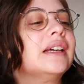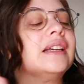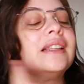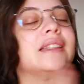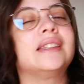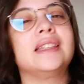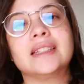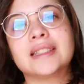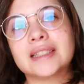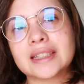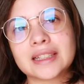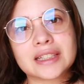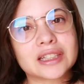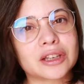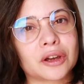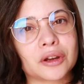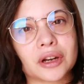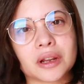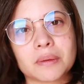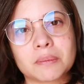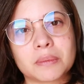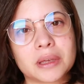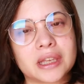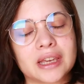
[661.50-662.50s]
This is
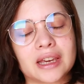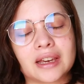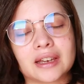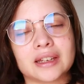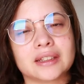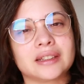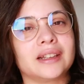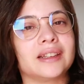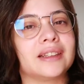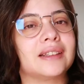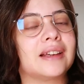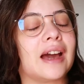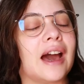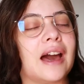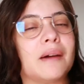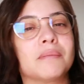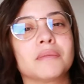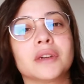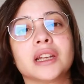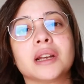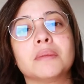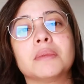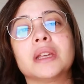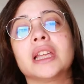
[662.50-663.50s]
gonna be it. Like,
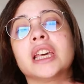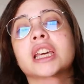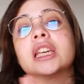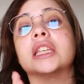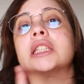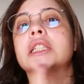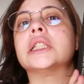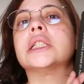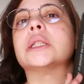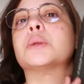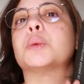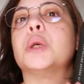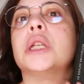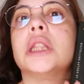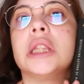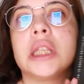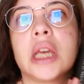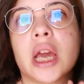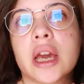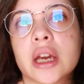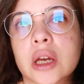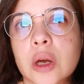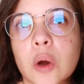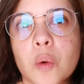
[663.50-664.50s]
I'm gonna be like, just read
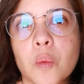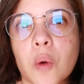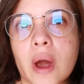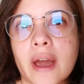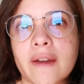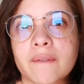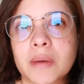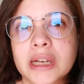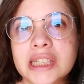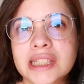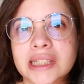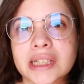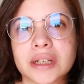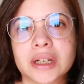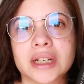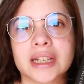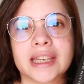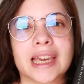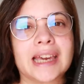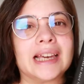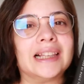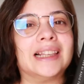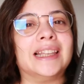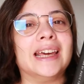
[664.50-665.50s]
The Echo Wife by Sarah
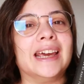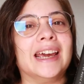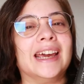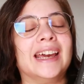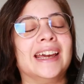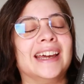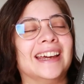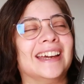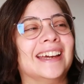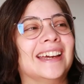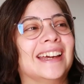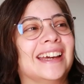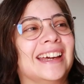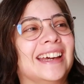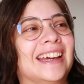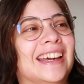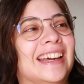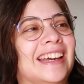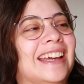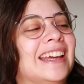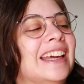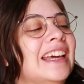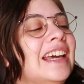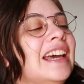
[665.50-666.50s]
Gailey.
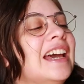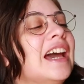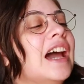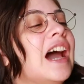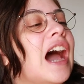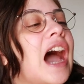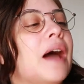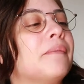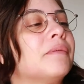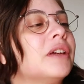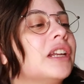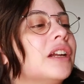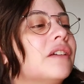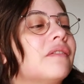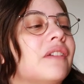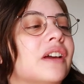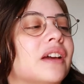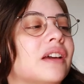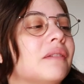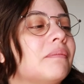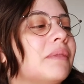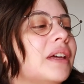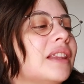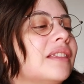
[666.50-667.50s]
I'm gonna
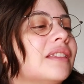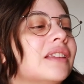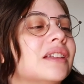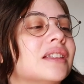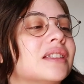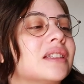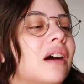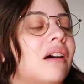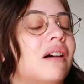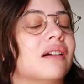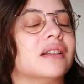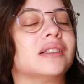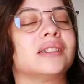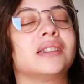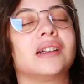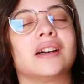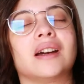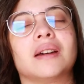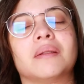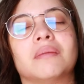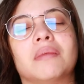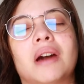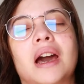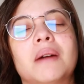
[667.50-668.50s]
recommend this all the
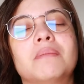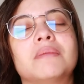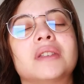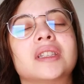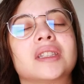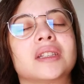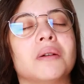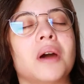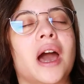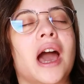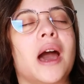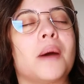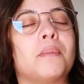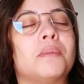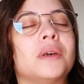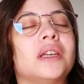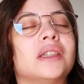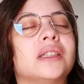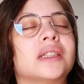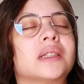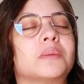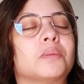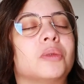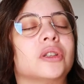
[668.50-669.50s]
time. I'm so happy
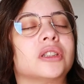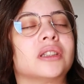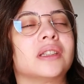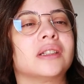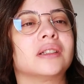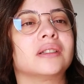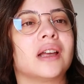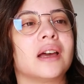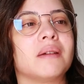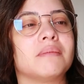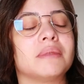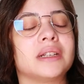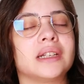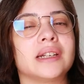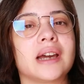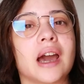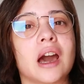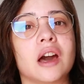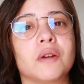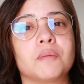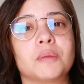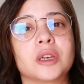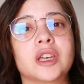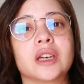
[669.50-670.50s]
this book didn't let me
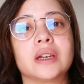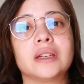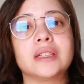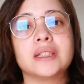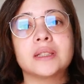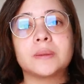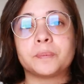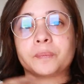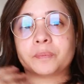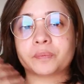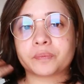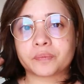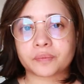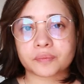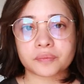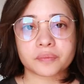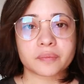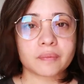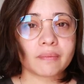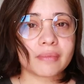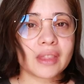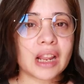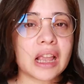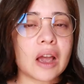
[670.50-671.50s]
down, because
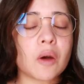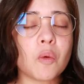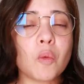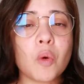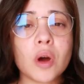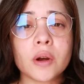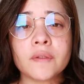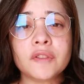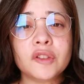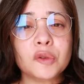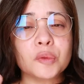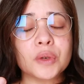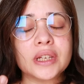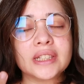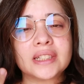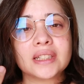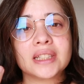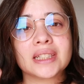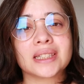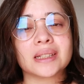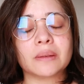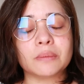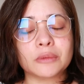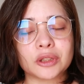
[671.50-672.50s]
one of the
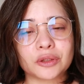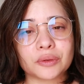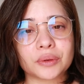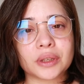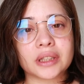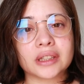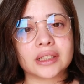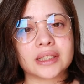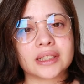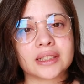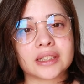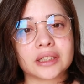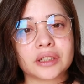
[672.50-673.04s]
reasons I'm doing this